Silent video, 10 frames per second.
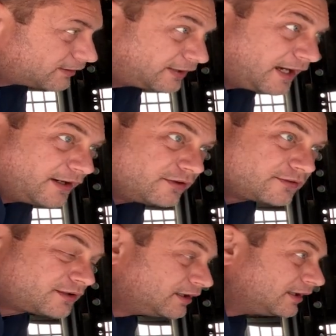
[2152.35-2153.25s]

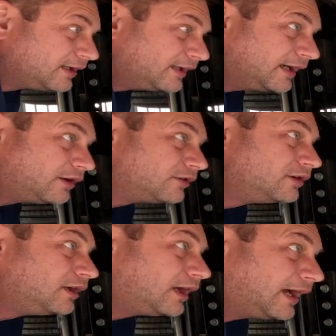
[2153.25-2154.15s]
tires. Now,
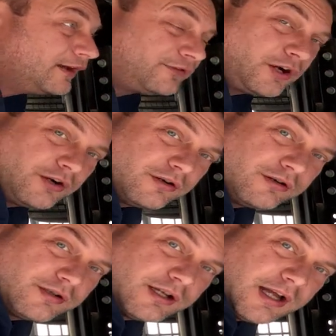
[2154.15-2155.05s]
I've
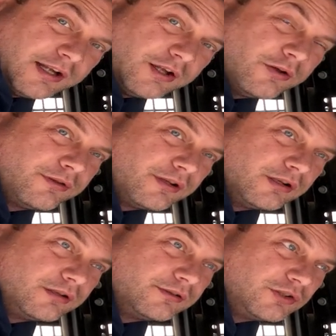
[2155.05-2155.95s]
heard, I know
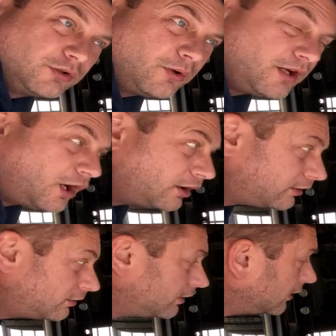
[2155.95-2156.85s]
the, the toy hauler,